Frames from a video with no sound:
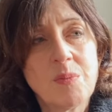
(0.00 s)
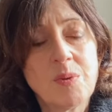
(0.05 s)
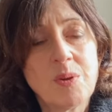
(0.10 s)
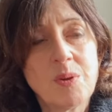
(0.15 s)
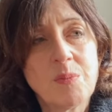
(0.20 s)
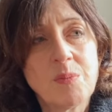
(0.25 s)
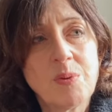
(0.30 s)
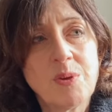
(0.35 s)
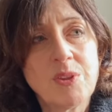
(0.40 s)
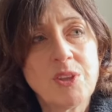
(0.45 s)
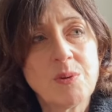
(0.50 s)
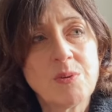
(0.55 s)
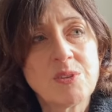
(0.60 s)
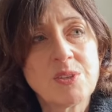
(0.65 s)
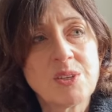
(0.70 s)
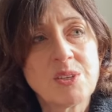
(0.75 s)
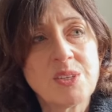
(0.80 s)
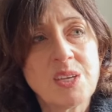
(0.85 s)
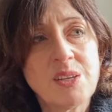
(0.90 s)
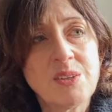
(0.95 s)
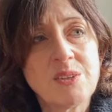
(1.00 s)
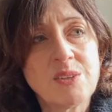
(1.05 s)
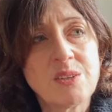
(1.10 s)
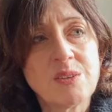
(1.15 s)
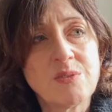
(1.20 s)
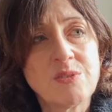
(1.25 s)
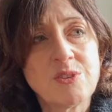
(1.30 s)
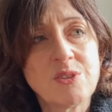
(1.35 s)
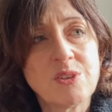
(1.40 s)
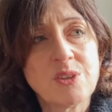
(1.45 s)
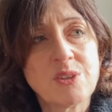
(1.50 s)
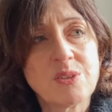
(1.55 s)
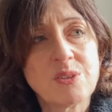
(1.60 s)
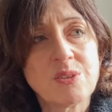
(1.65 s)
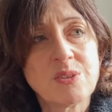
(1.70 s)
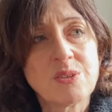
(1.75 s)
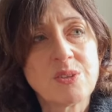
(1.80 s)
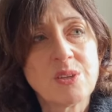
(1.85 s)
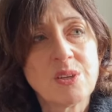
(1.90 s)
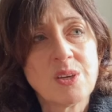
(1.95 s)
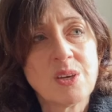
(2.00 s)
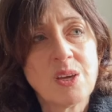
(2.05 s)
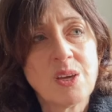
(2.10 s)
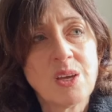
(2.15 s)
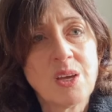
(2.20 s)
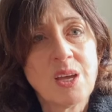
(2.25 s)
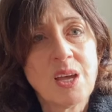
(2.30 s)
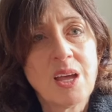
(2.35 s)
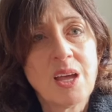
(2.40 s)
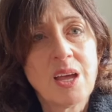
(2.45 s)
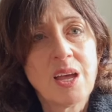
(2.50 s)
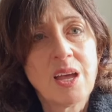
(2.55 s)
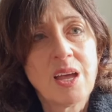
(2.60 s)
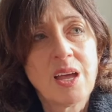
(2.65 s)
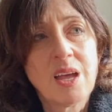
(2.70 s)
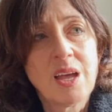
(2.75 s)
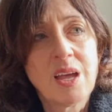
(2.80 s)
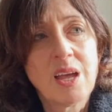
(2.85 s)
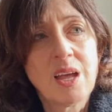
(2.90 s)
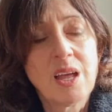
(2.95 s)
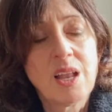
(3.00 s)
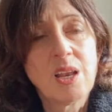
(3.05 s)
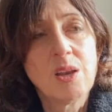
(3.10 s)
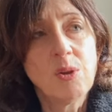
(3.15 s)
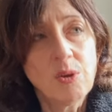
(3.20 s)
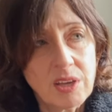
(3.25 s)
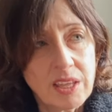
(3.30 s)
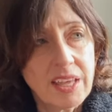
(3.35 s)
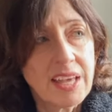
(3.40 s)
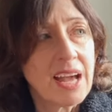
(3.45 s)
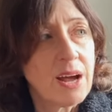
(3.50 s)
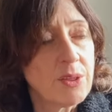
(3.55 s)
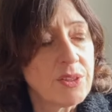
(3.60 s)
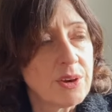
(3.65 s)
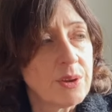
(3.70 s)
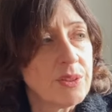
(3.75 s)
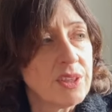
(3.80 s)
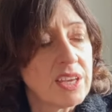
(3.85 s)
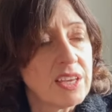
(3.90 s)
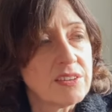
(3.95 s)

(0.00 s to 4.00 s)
But there was a sense of just looking out there and thinking,